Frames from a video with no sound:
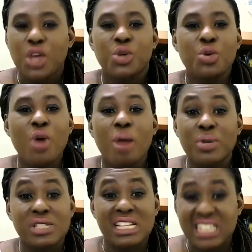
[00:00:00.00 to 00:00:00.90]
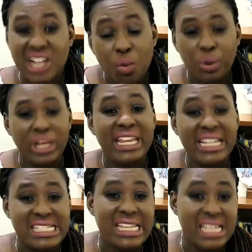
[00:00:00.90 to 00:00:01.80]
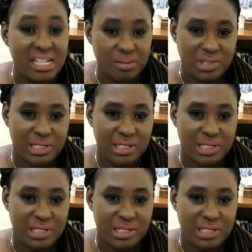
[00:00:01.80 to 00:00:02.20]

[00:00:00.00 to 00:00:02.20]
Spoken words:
you are presenting a winning team